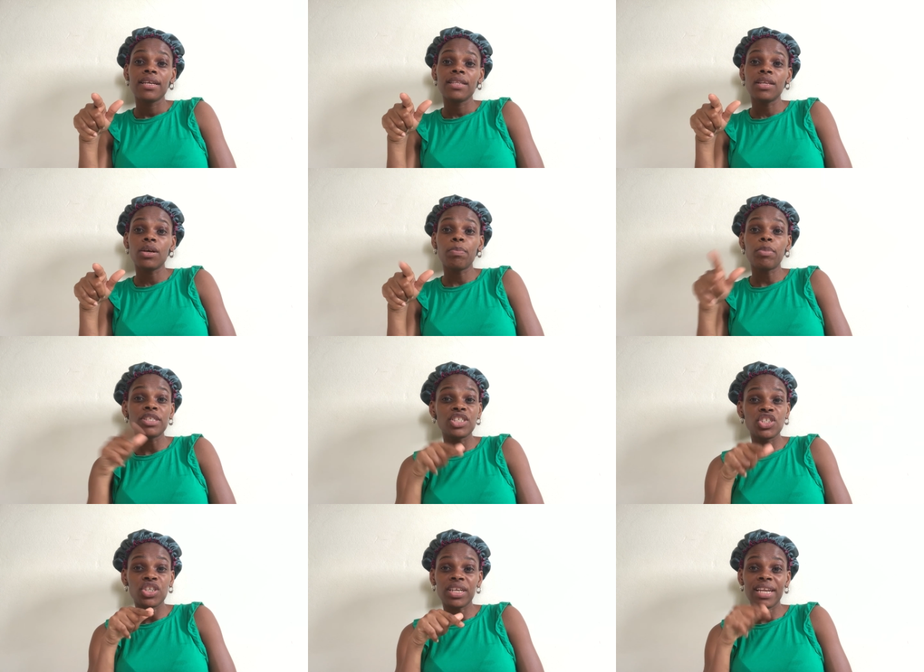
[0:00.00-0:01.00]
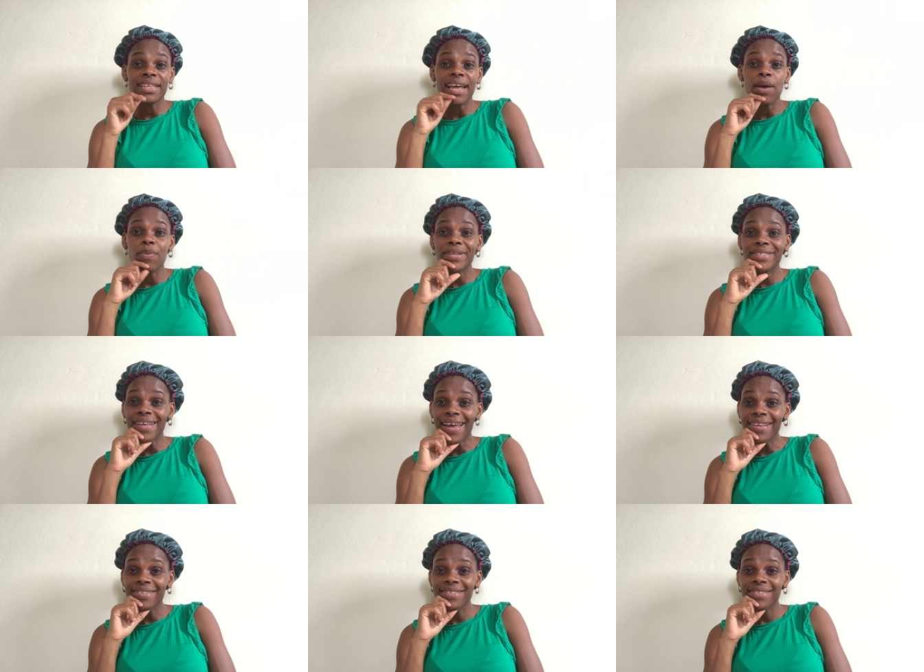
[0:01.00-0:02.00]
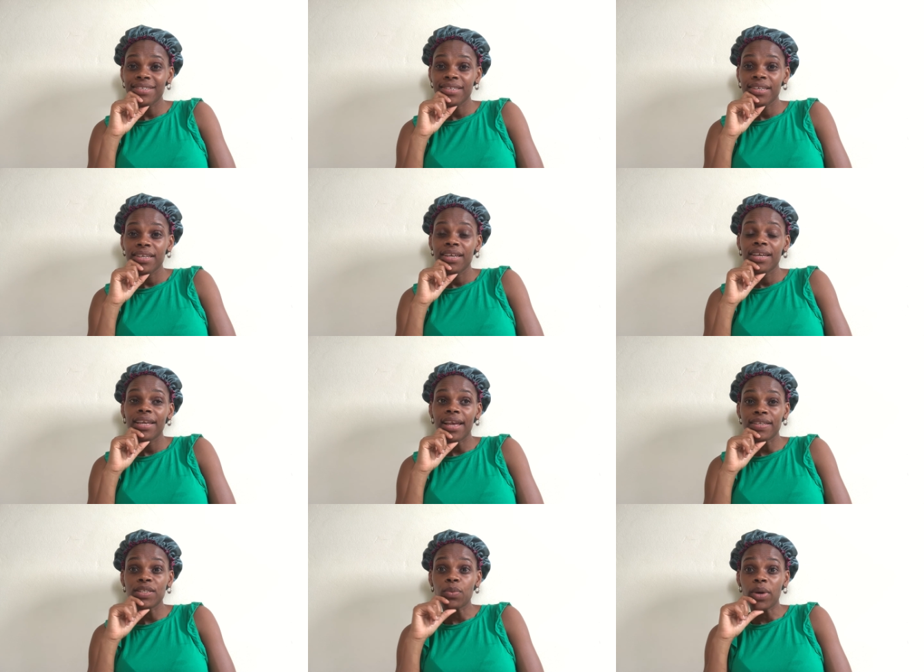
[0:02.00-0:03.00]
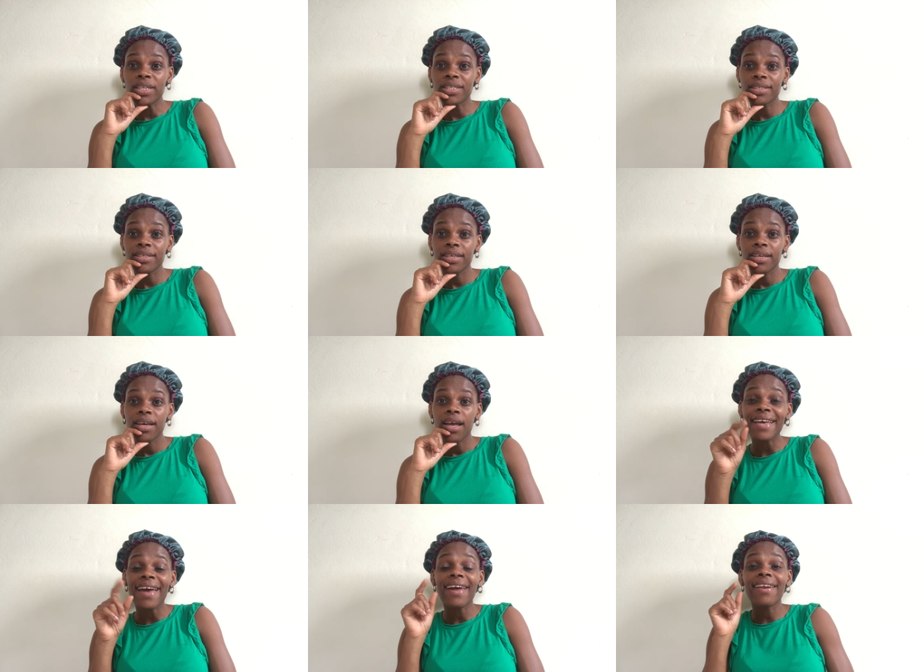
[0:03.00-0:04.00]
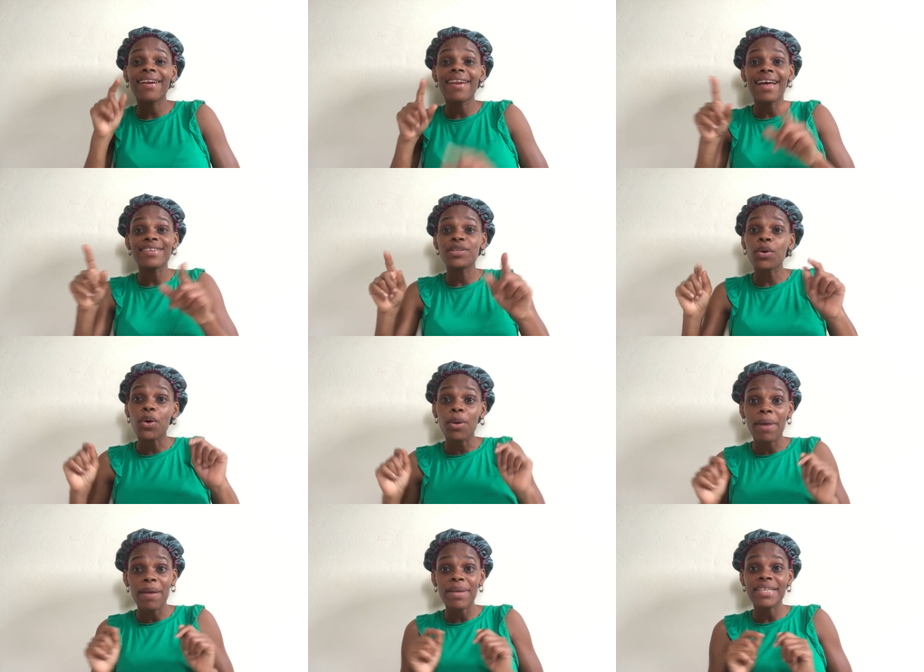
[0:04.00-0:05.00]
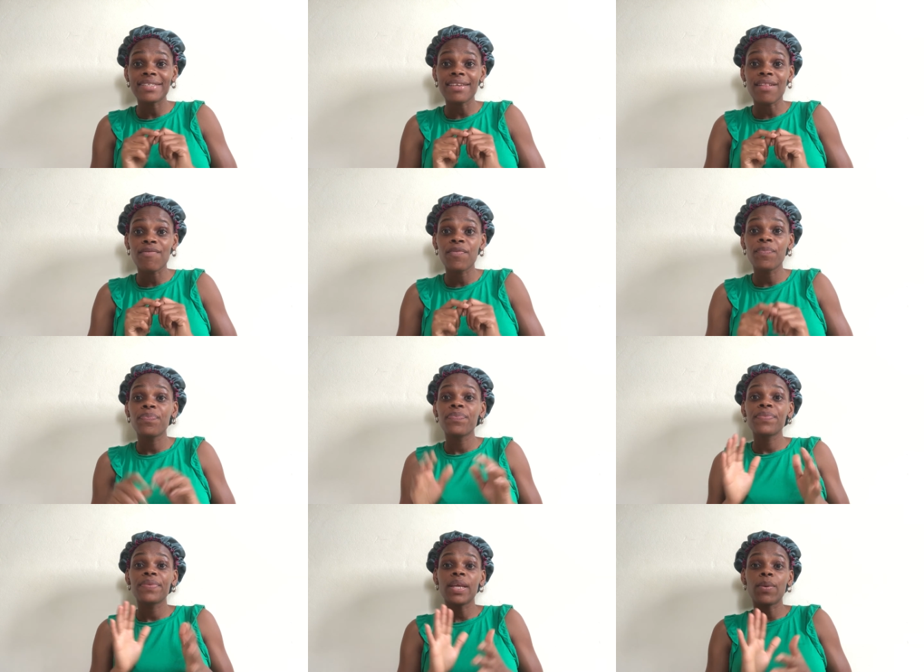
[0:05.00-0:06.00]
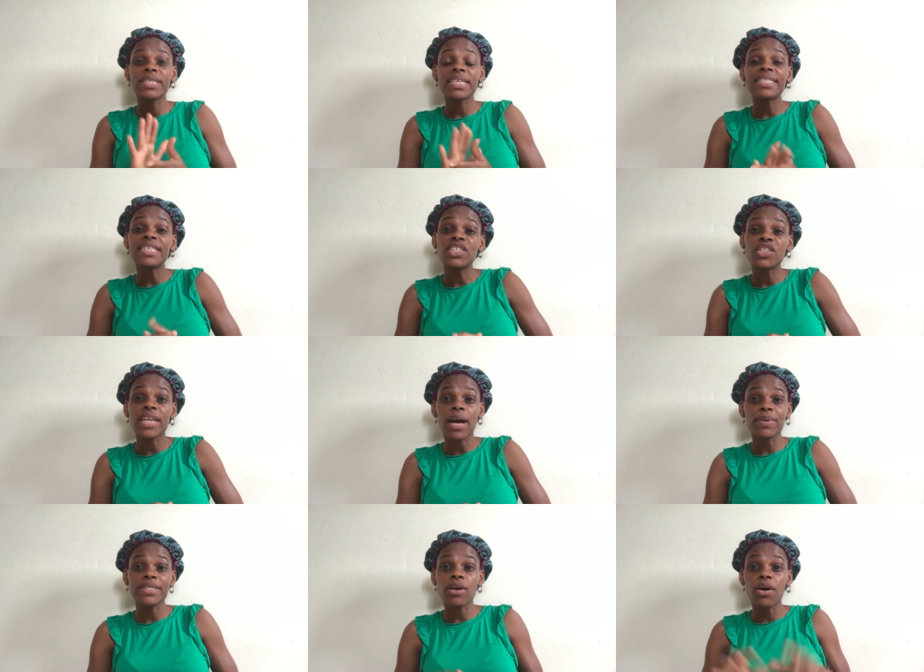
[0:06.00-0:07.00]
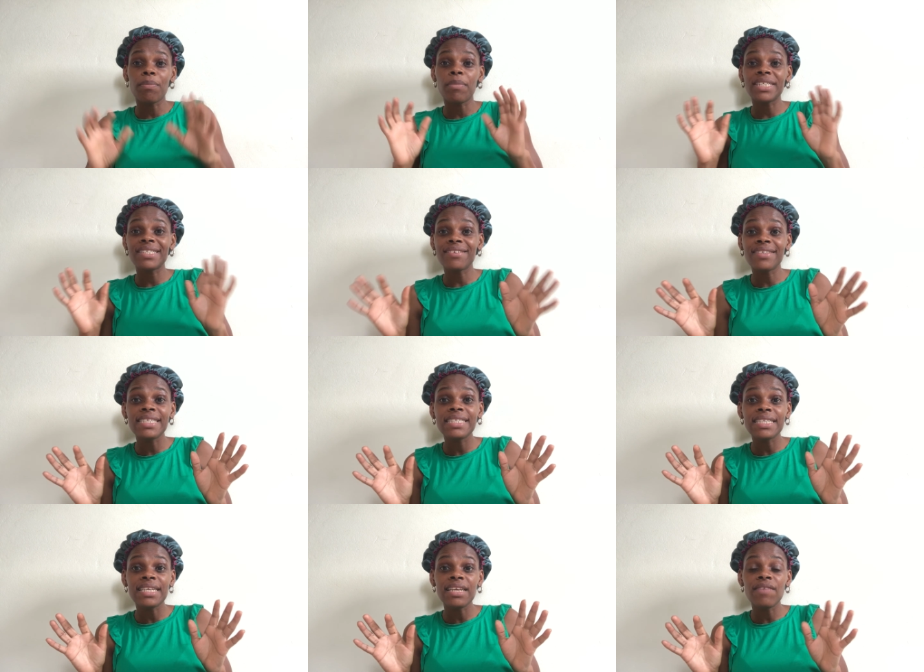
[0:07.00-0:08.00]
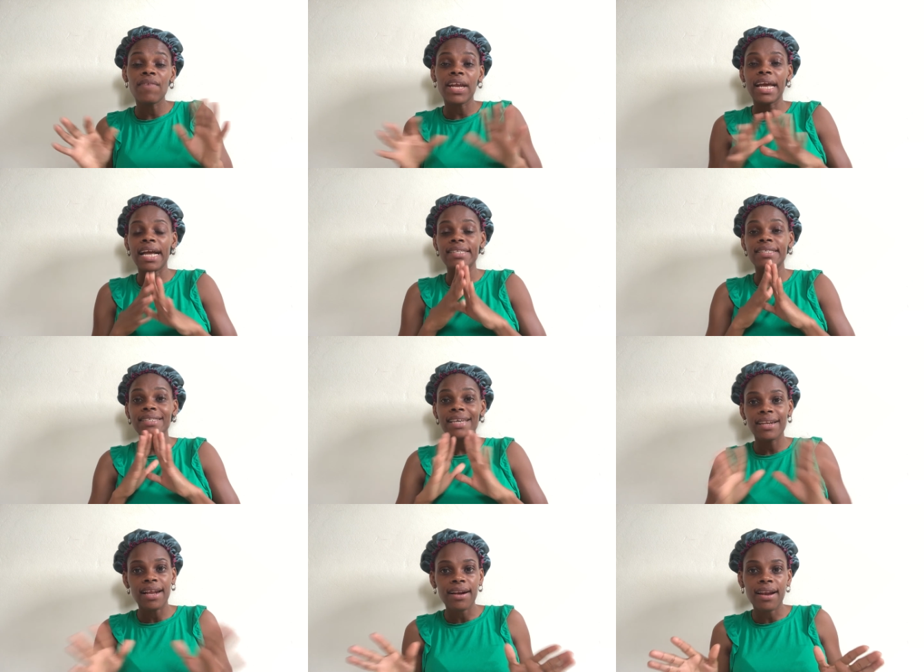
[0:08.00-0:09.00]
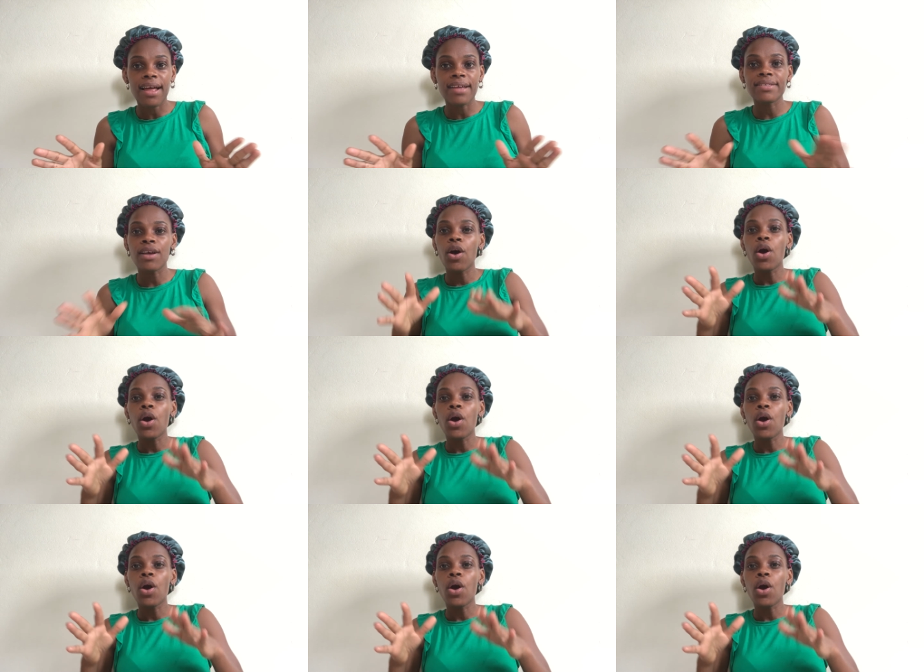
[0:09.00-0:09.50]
the position that I was at, guess what? I had a class all by myself. There was a teacher that was on maternity leave and I had to take that class